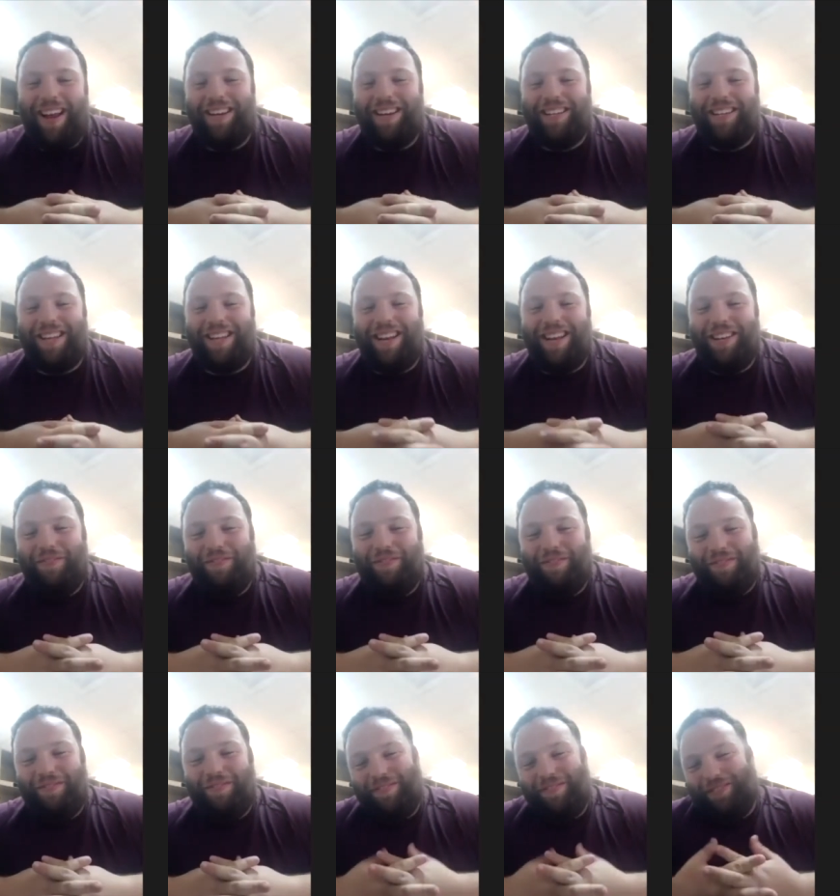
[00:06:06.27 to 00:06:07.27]
decided to
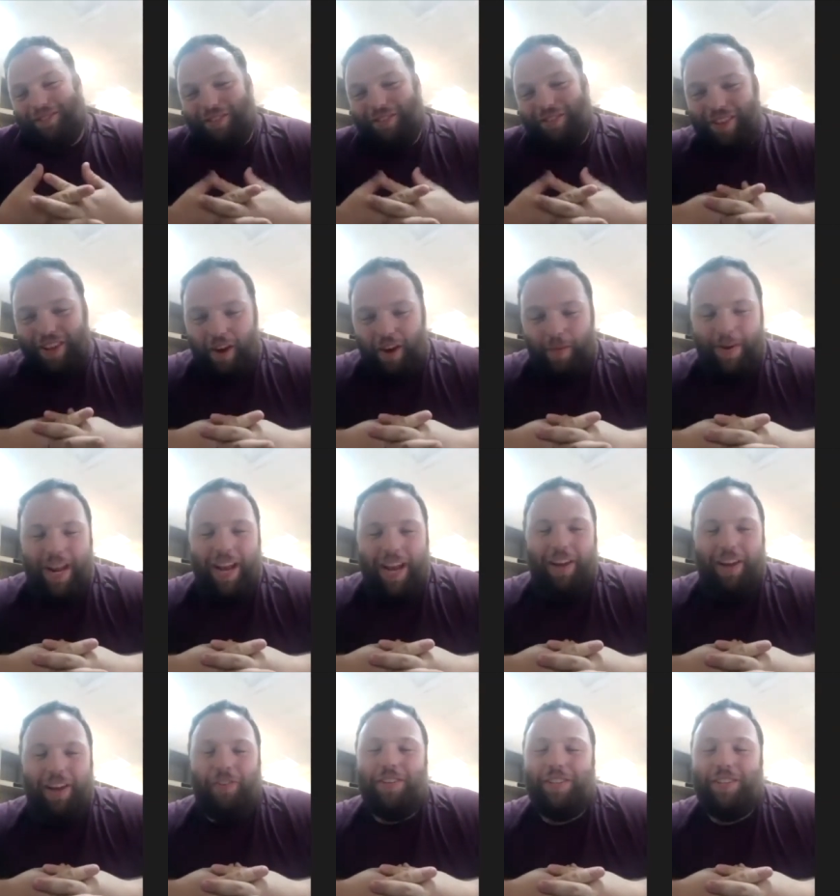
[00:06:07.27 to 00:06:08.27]
do the Army now.